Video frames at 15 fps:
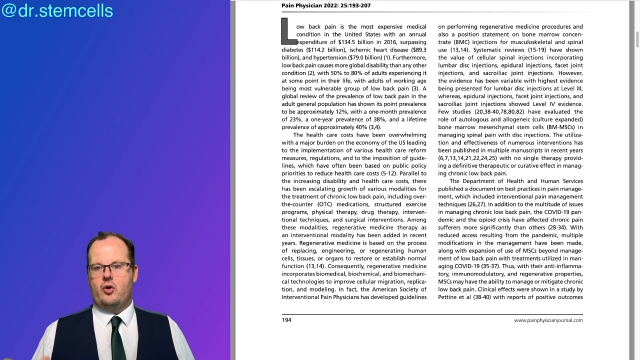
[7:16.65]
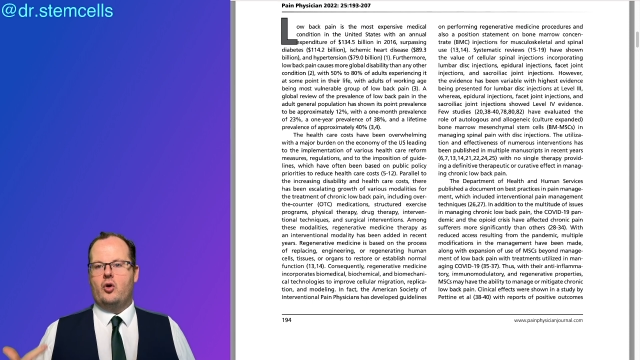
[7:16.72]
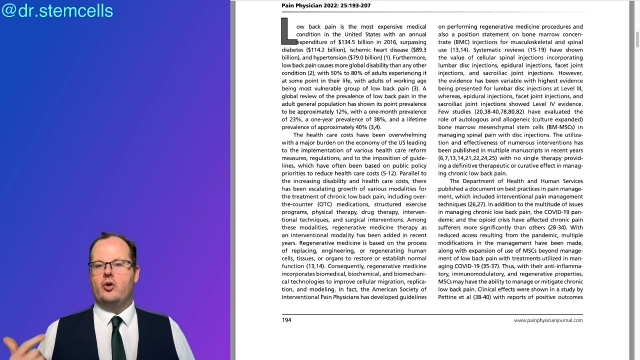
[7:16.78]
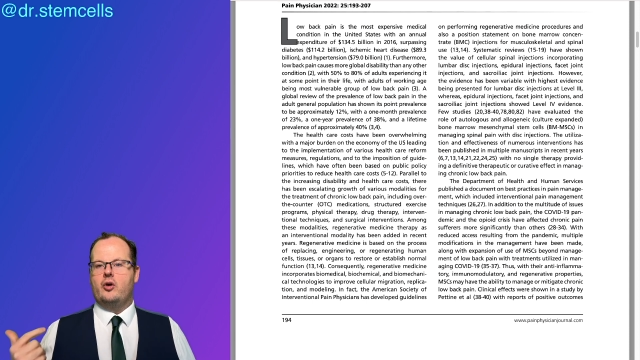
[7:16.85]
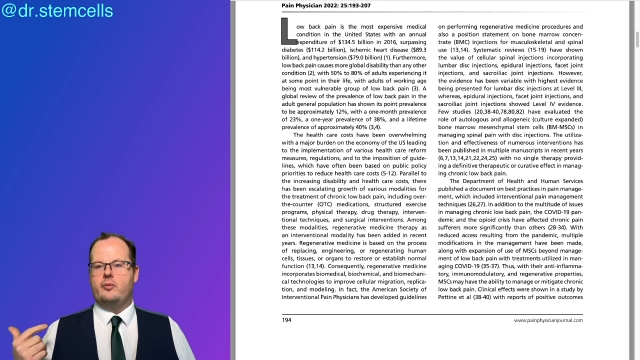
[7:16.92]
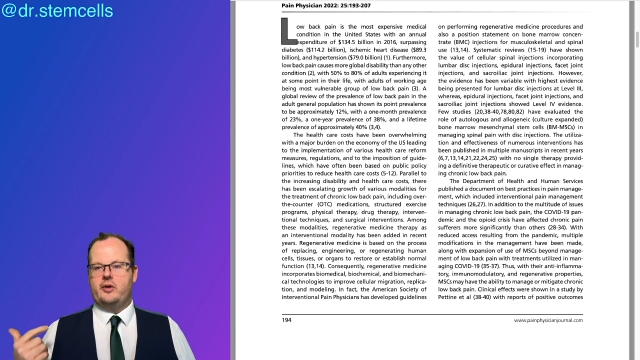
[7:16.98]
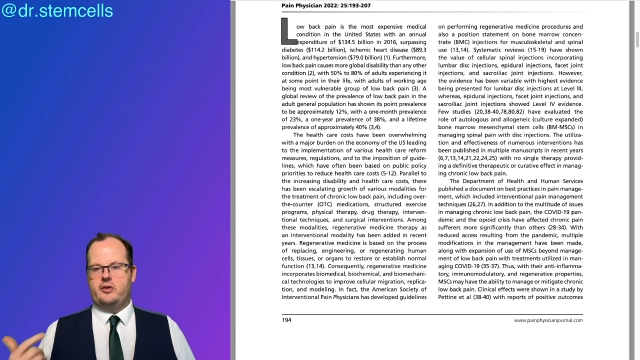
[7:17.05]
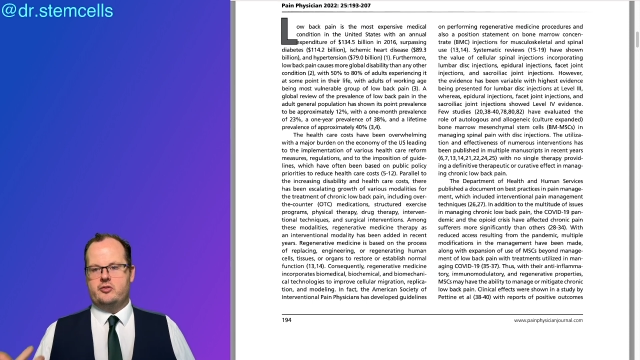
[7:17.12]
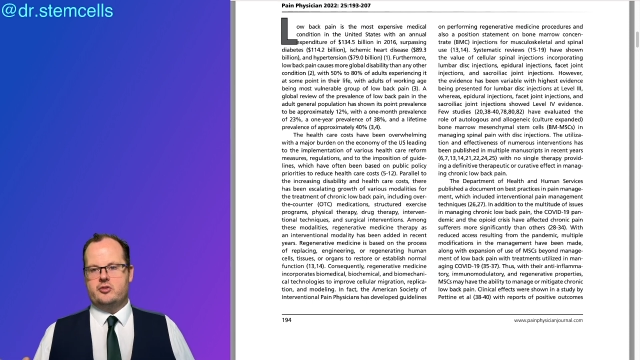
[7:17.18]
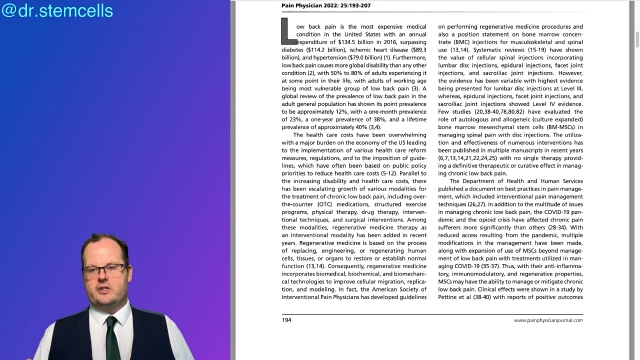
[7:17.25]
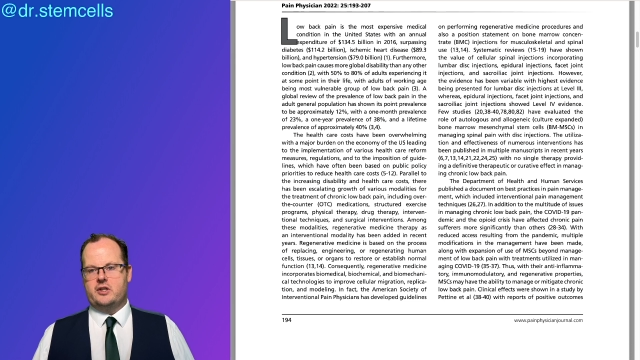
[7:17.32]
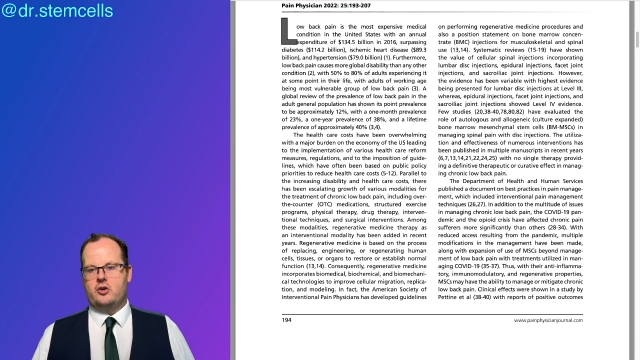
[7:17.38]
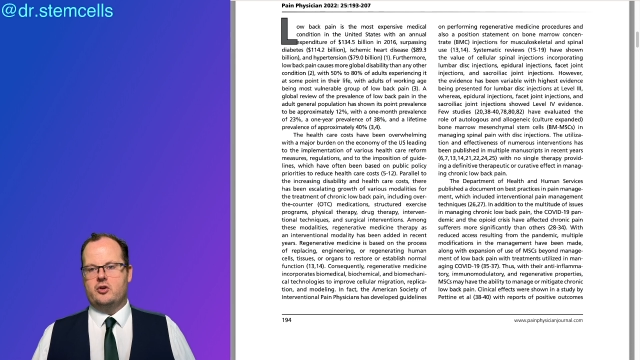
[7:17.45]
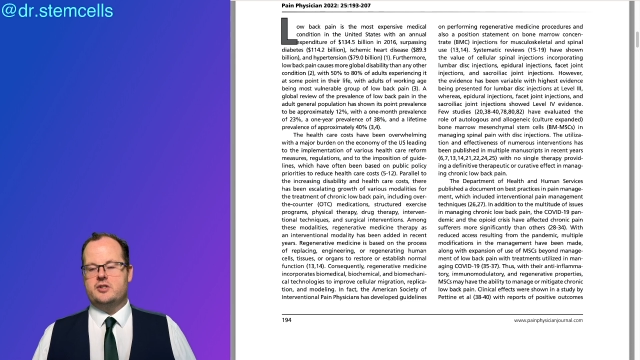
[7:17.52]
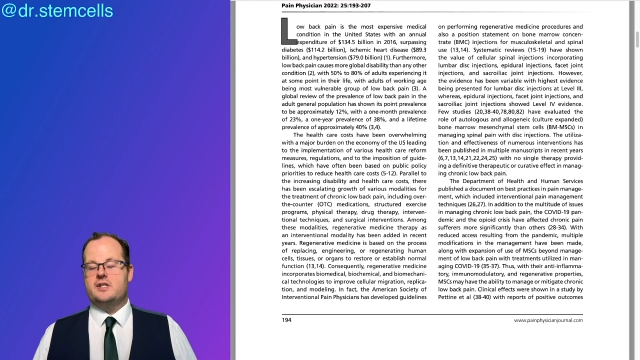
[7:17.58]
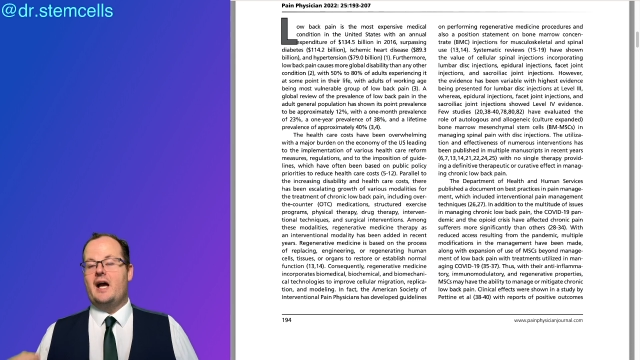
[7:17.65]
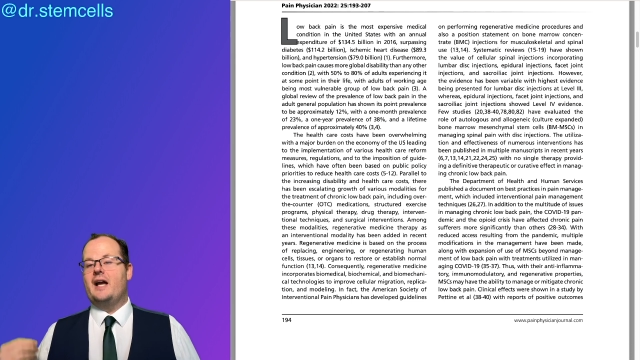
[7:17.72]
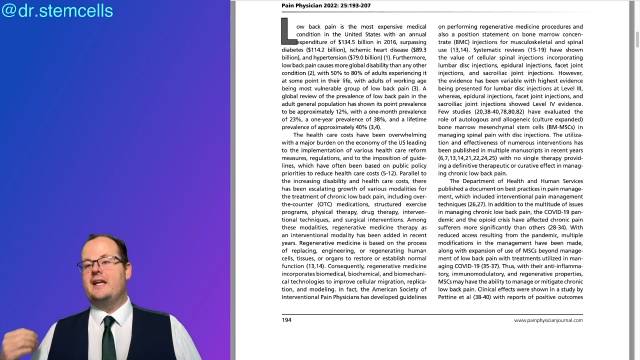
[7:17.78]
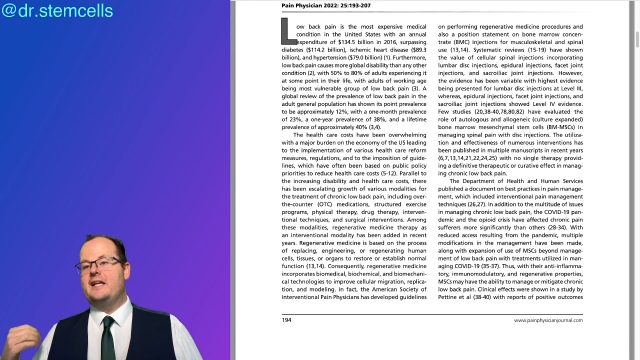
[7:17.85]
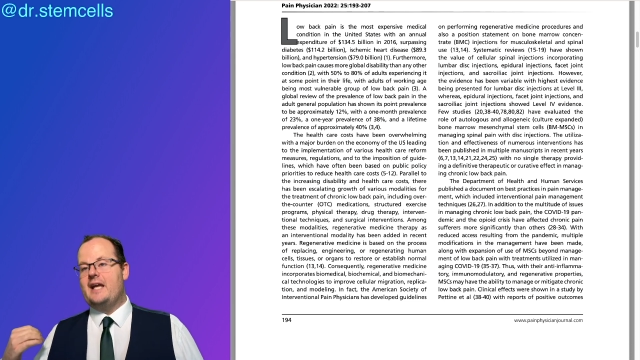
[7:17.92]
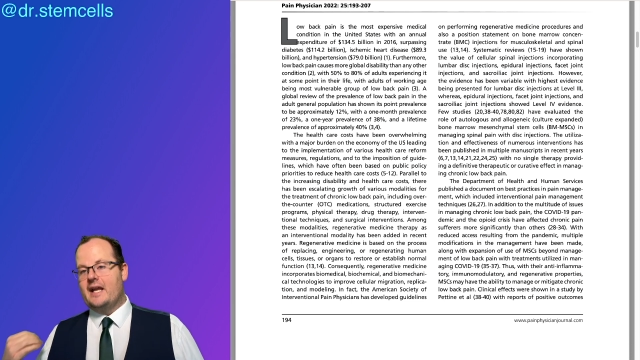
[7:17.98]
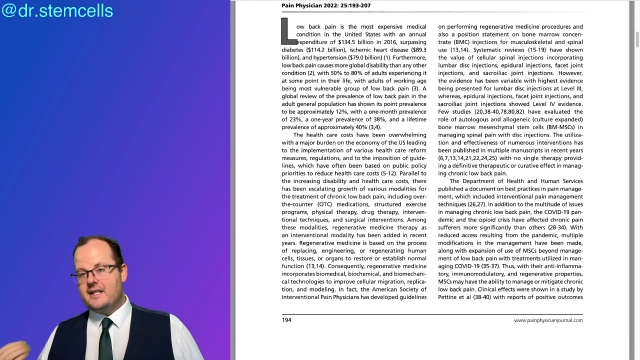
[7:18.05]
or are we reducing costs
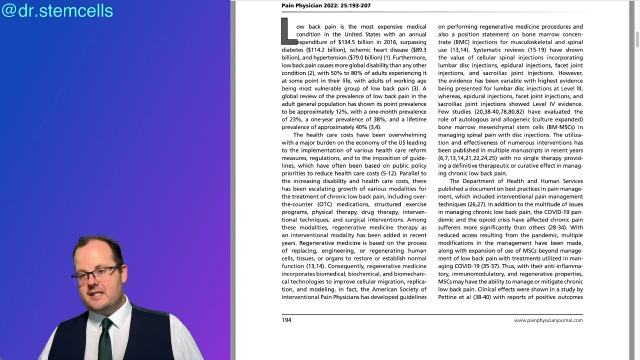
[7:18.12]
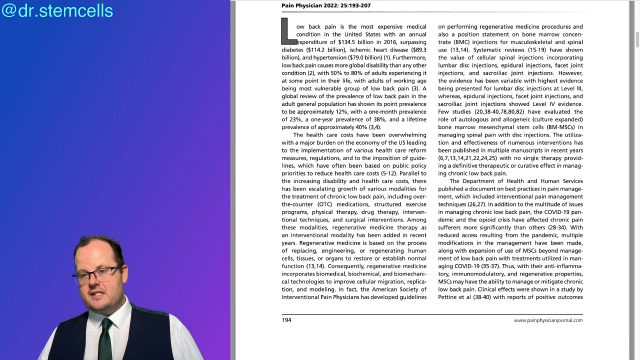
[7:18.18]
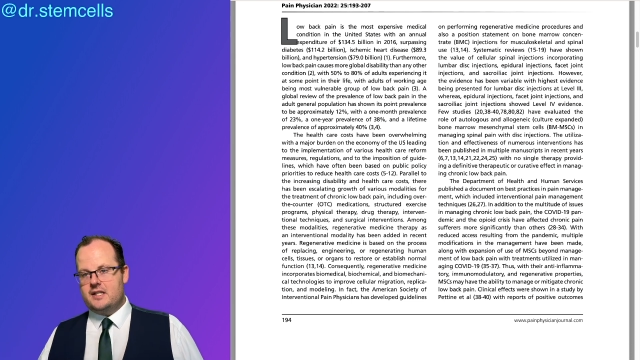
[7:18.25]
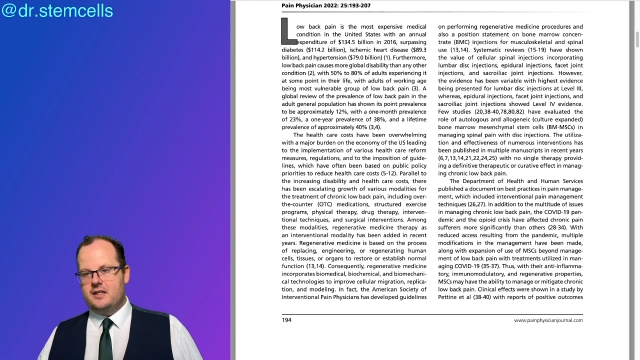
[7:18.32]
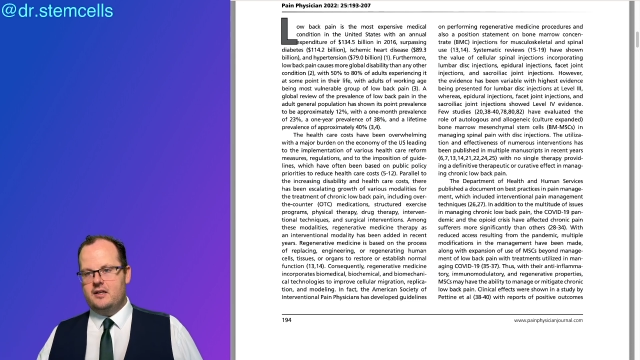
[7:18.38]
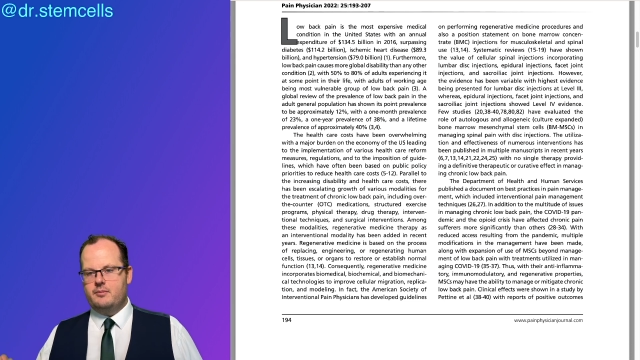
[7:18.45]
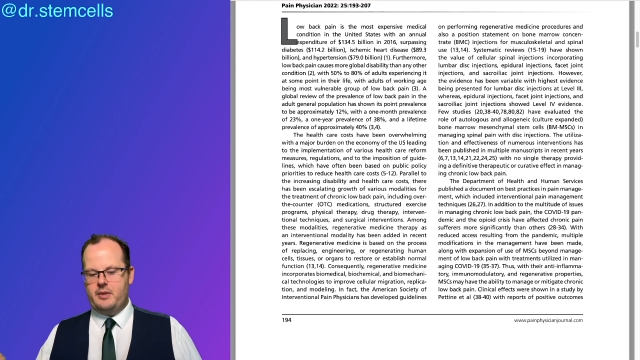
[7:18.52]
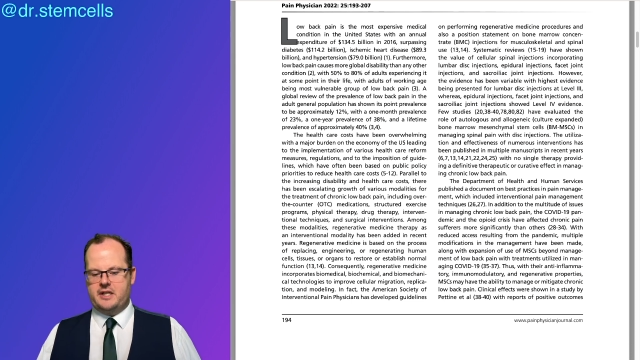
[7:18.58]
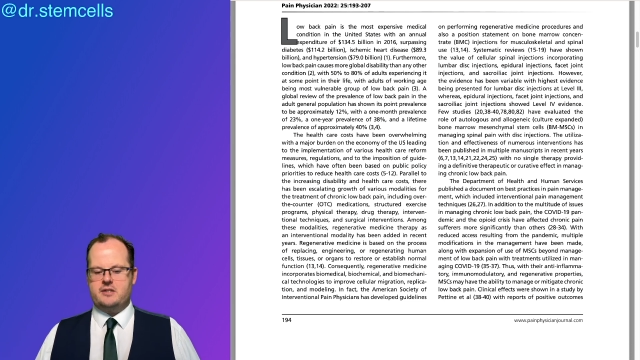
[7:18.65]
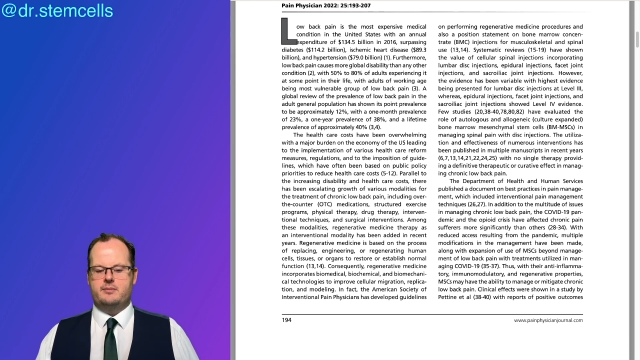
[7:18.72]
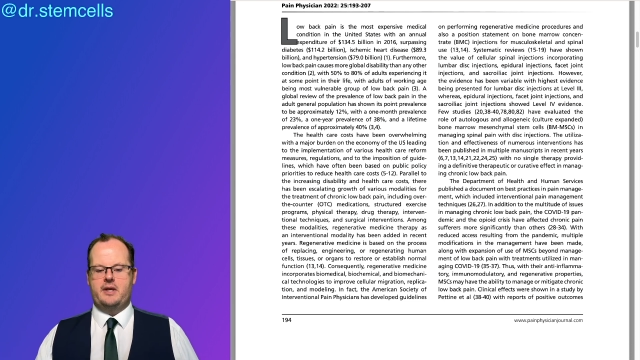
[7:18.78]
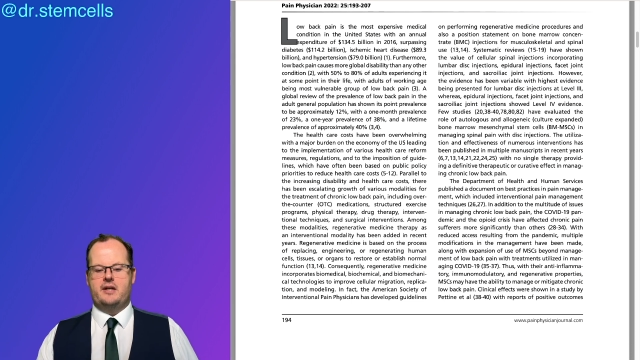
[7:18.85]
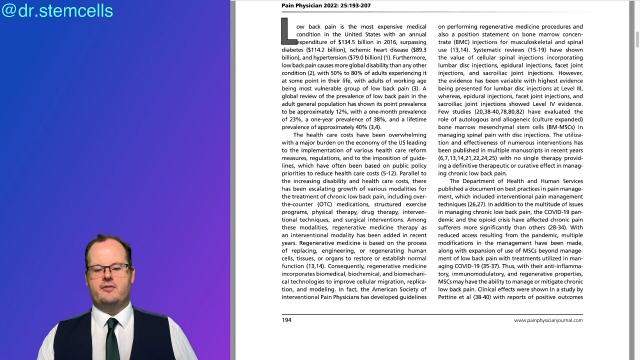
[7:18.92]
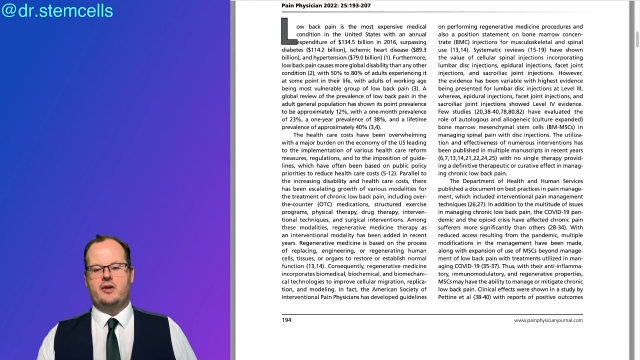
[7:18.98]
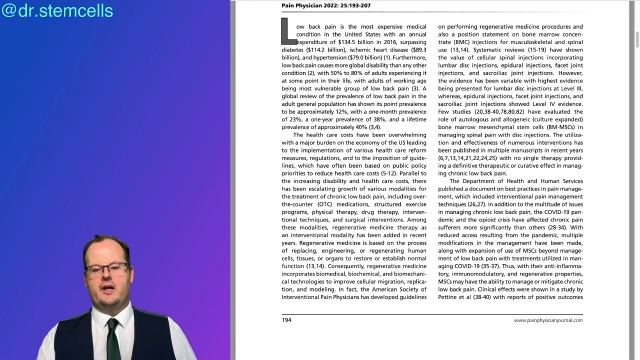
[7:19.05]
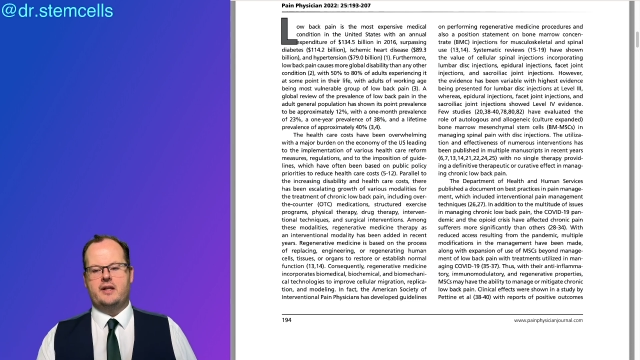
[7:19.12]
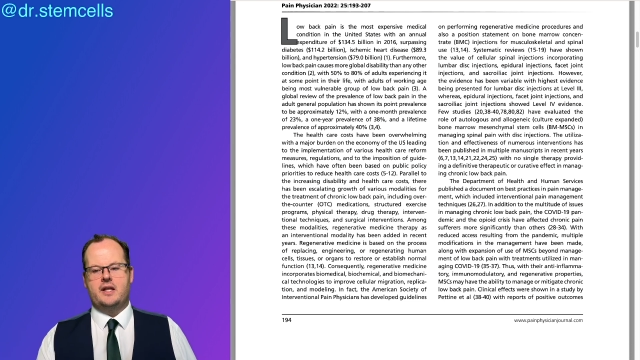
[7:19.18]
against patient benefit?